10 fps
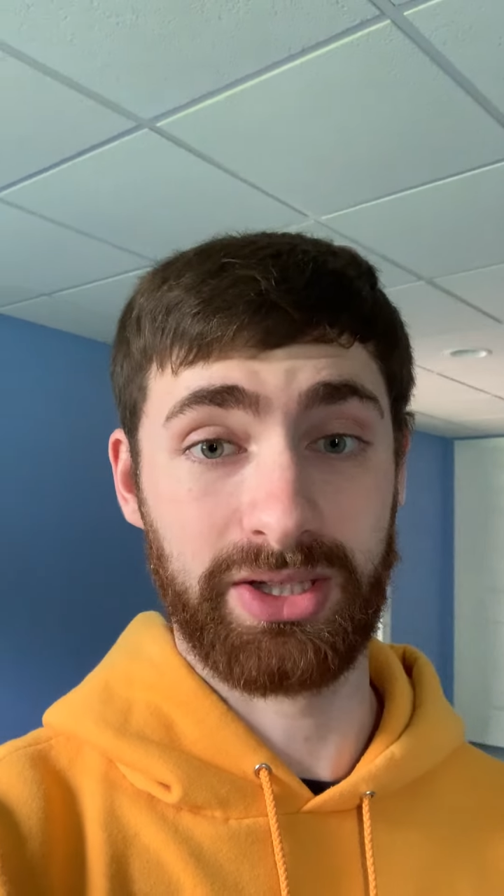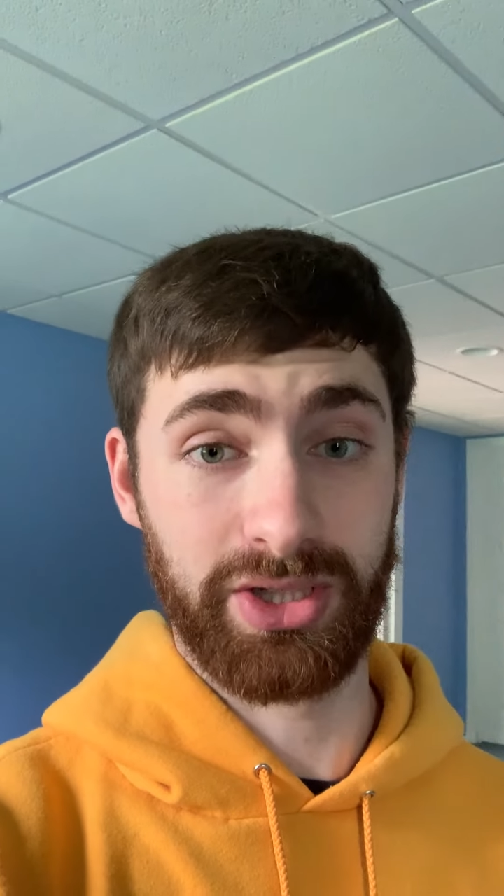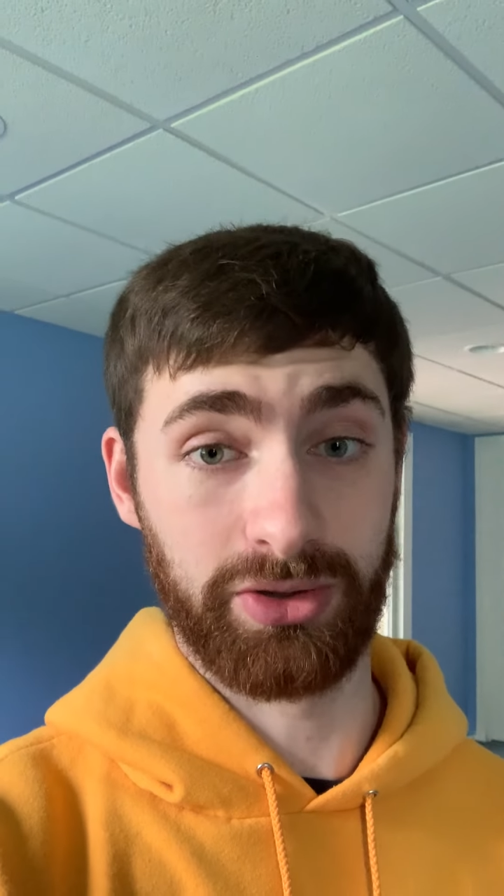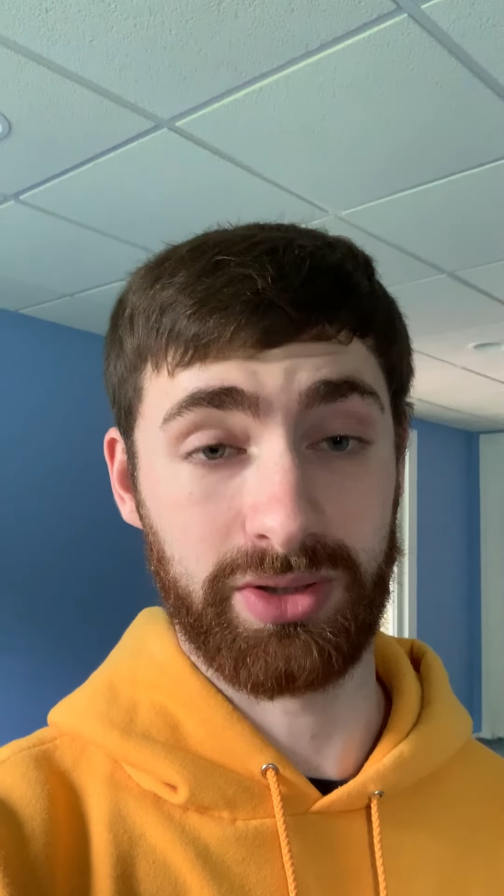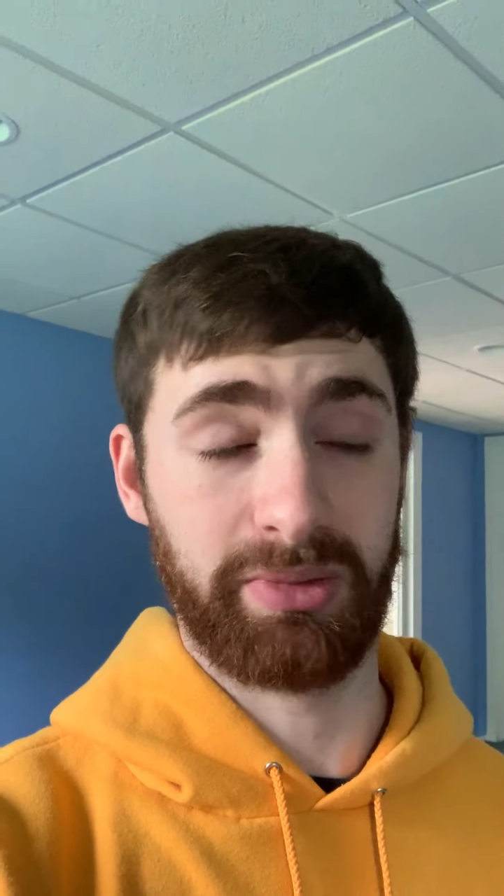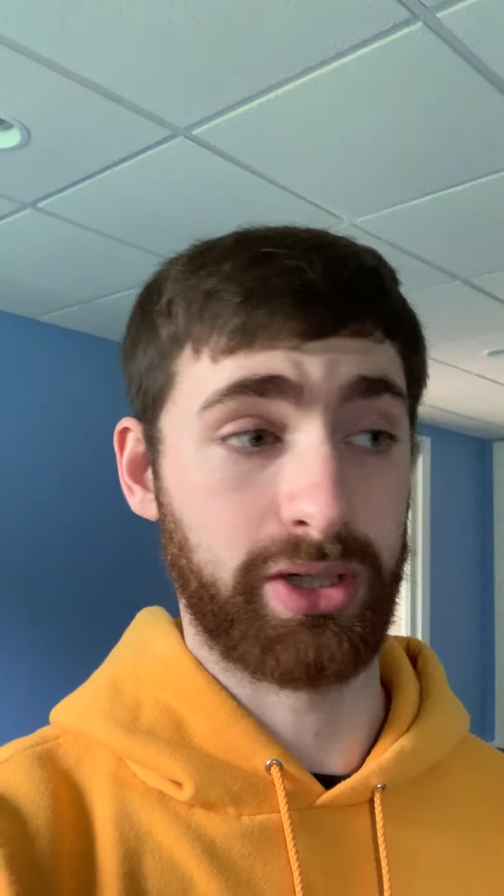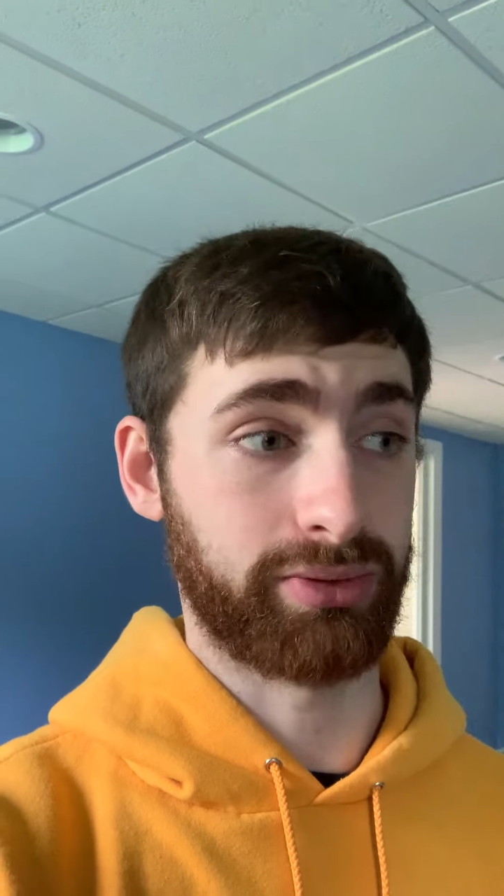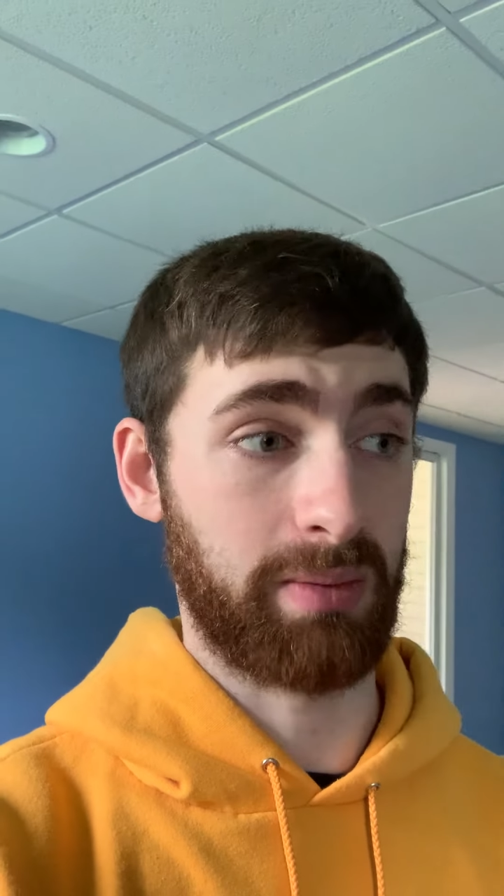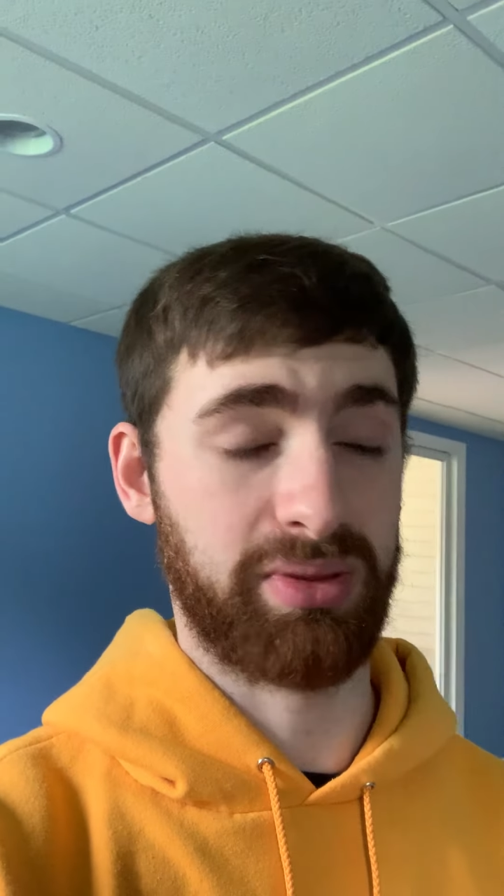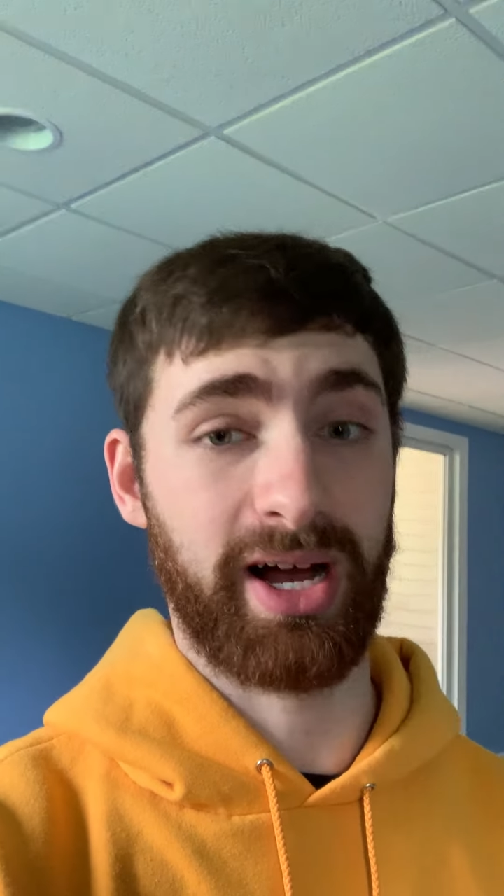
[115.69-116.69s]
This year is going to be a
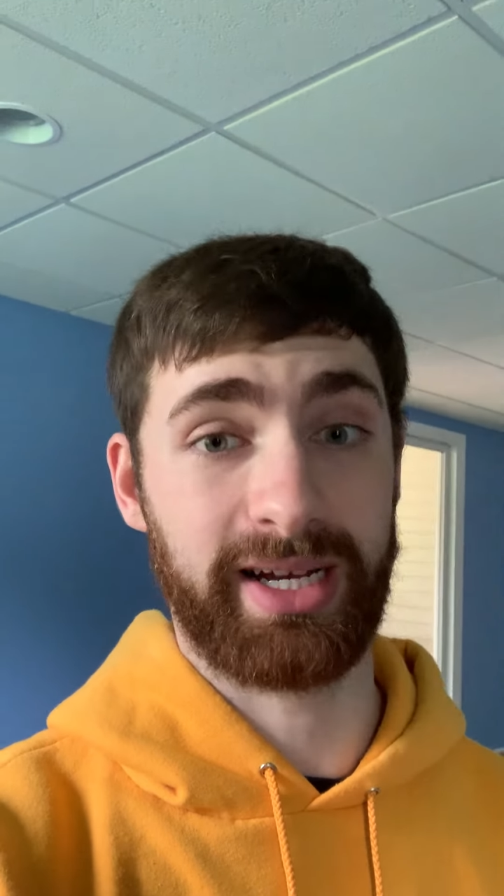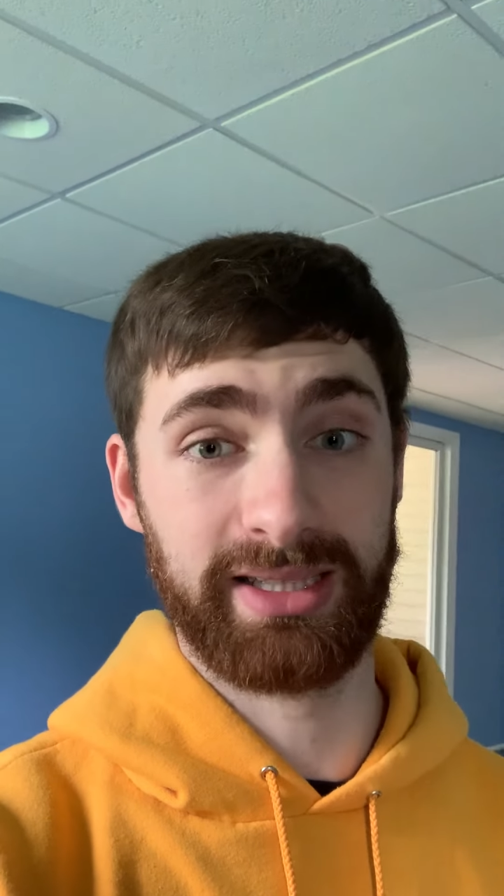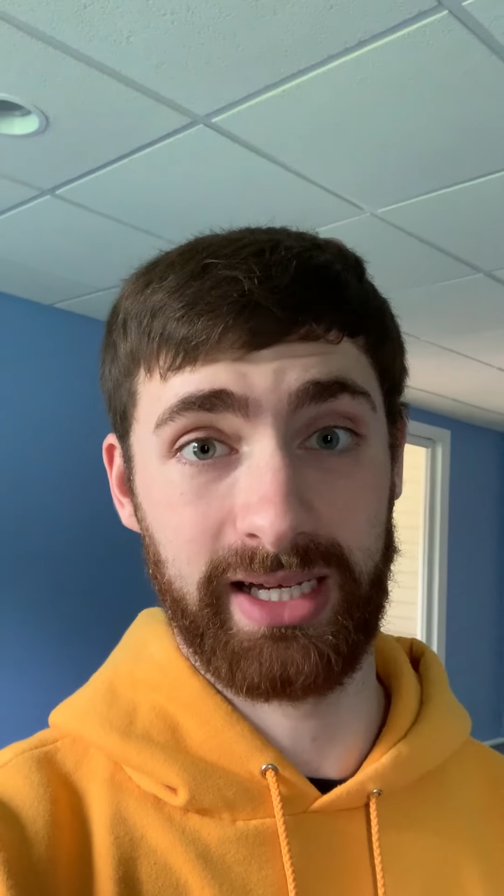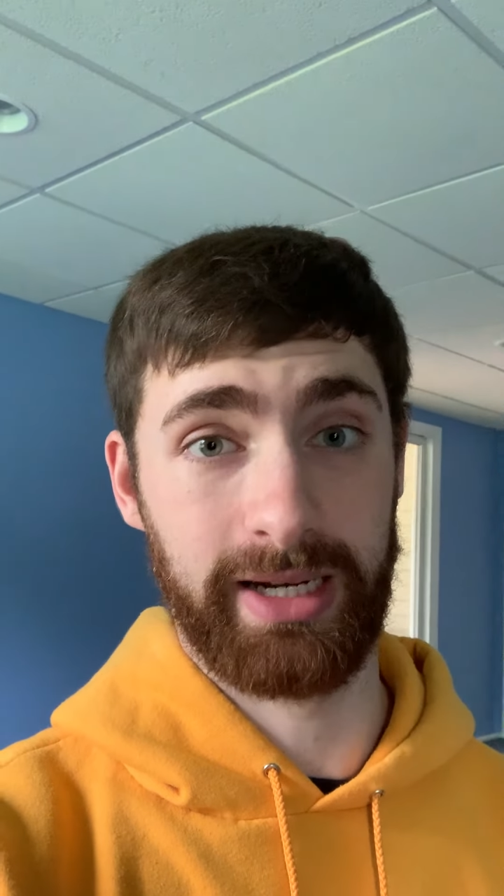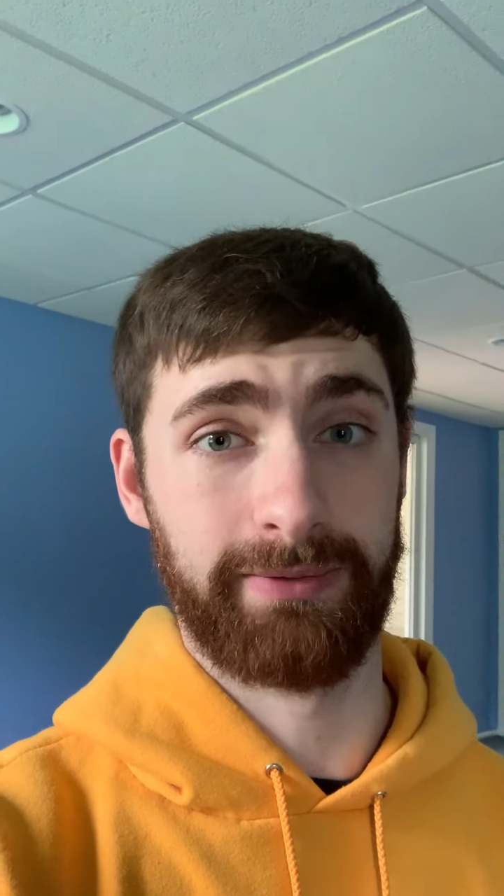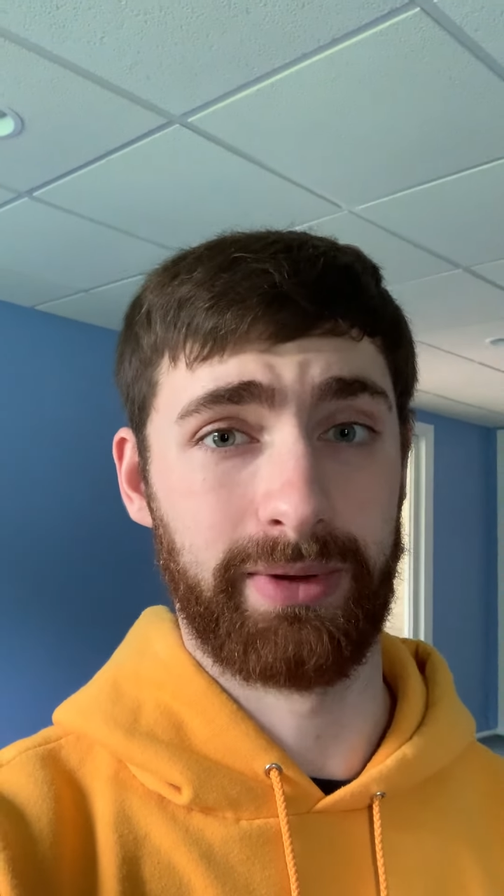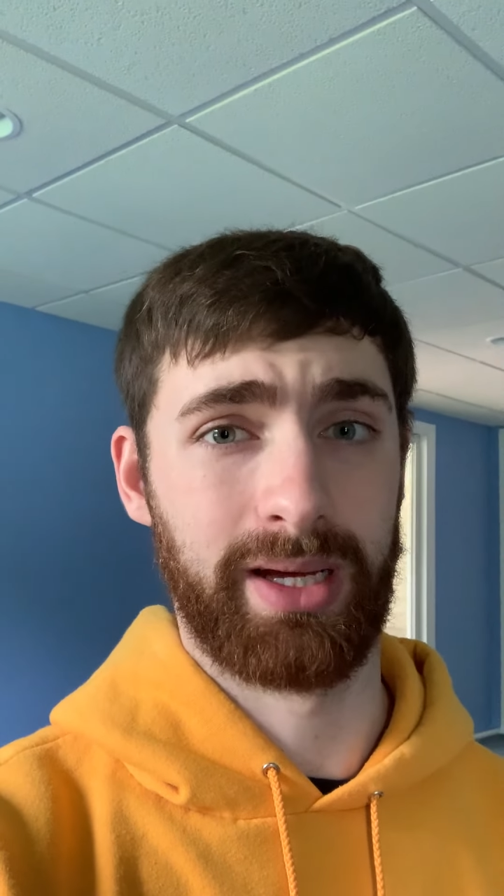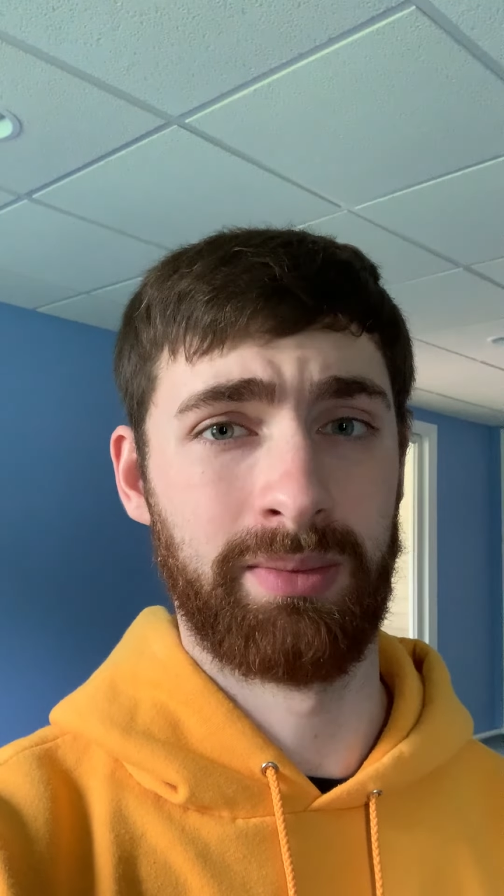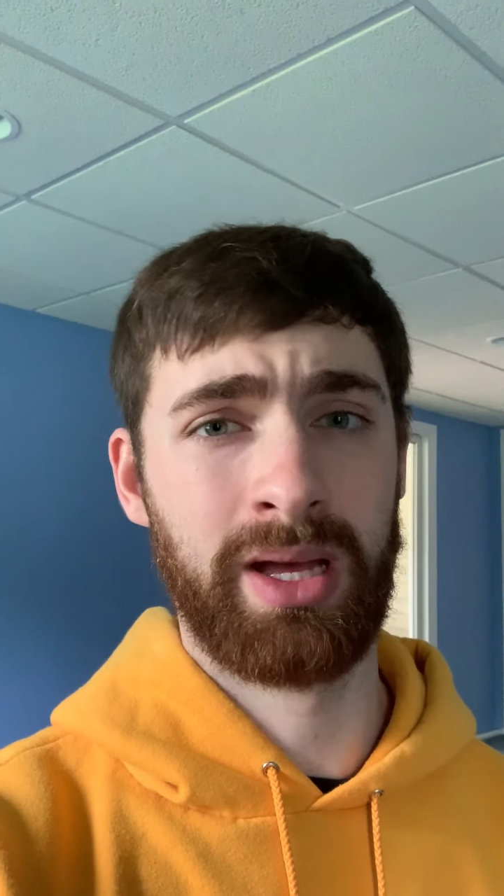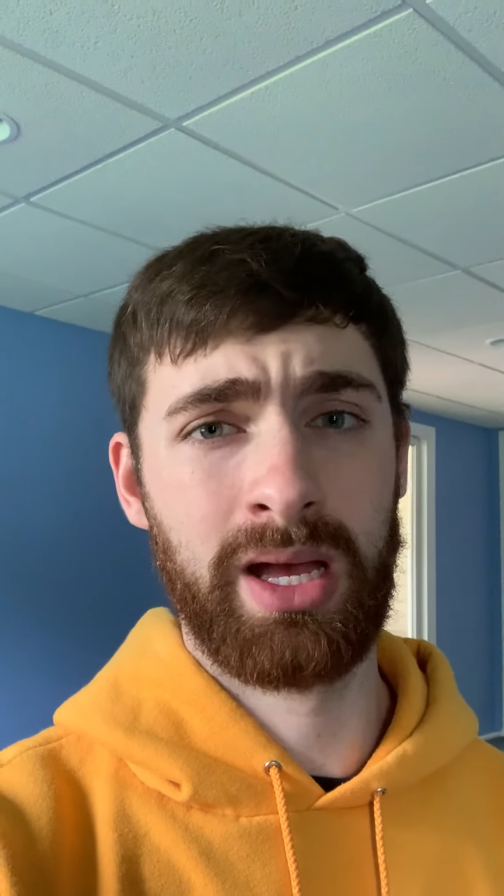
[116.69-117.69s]
great blocking tight end for
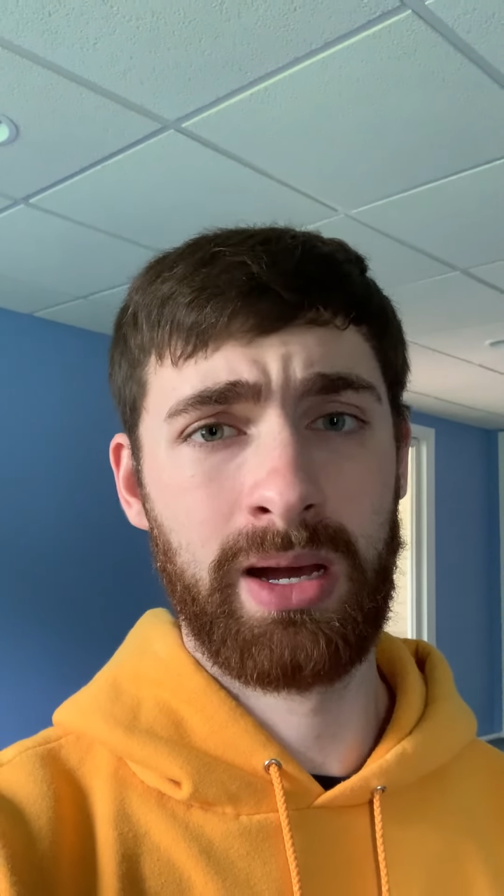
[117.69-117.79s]
them.